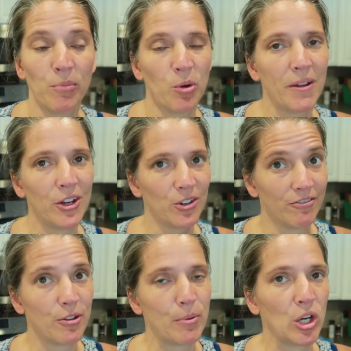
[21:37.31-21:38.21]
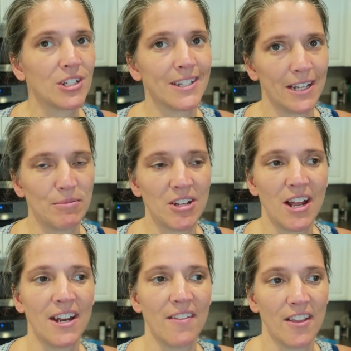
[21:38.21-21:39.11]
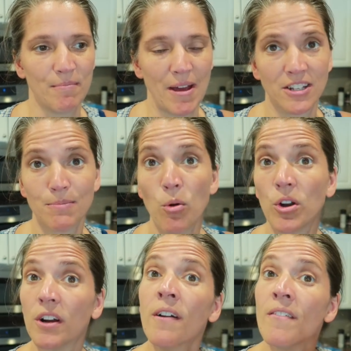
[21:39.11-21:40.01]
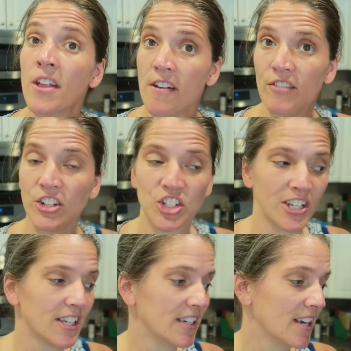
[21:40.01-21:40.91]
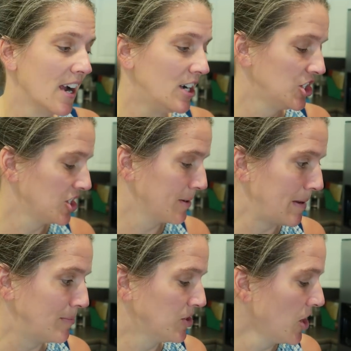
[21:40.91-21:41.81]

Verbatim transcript: propane grill for the burgers to get them done, and then my smoker for the chicken shish kebab.